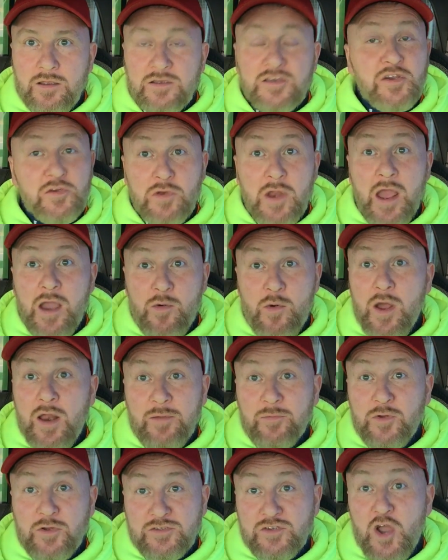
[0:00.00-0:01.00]
You know what
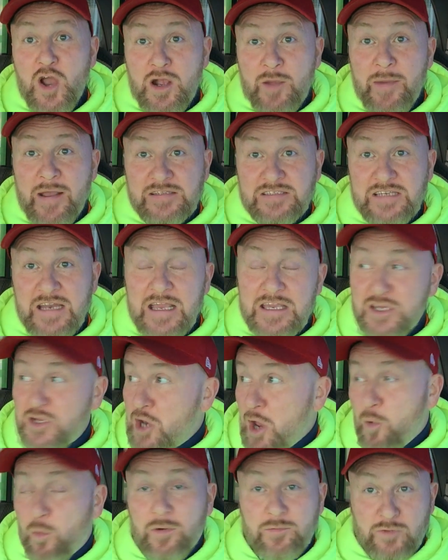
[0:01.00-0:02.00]
I'm going to talk about today? You
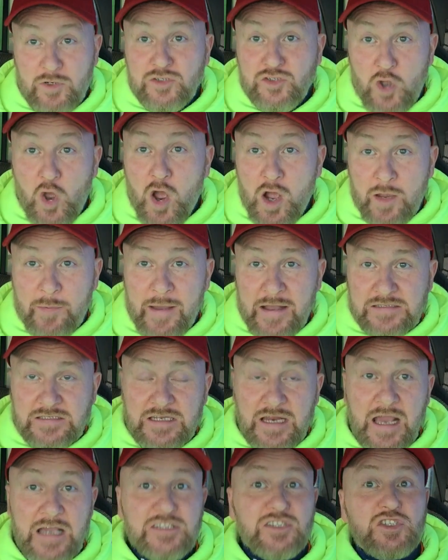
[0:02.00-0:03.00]
know what I'm going to talk about
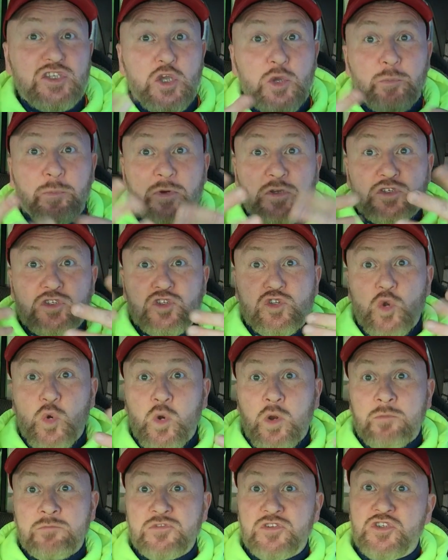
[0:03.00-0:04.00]
today?
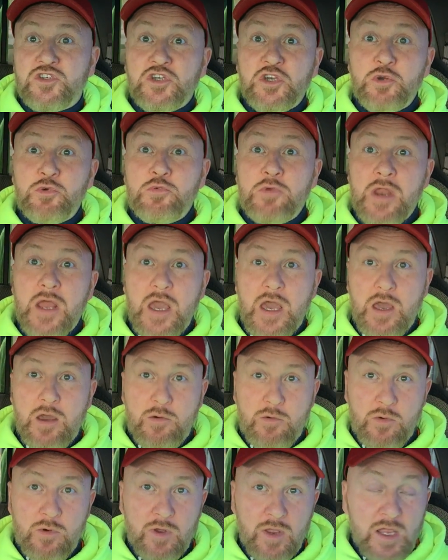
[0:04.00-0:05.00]
Superstorm
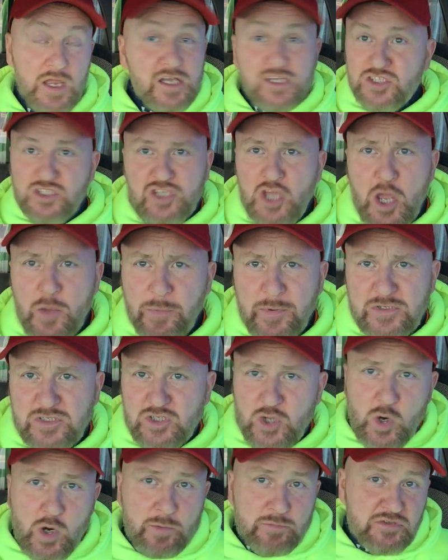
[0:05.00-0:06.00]
Juno.
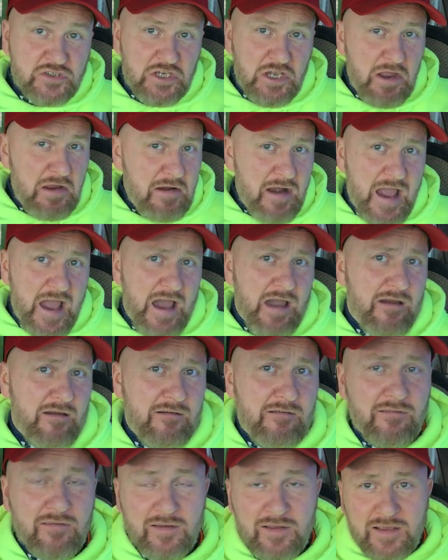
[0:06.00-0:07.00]
Superstorm
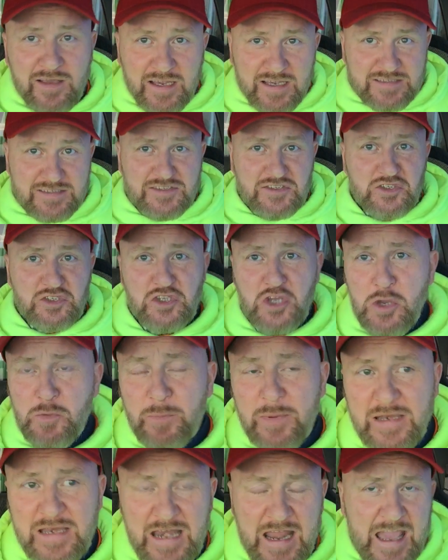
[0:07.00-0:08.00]
Juno has a
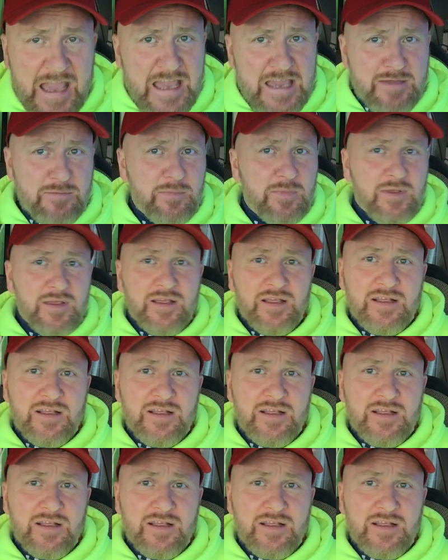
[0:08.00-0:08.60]
stupid name.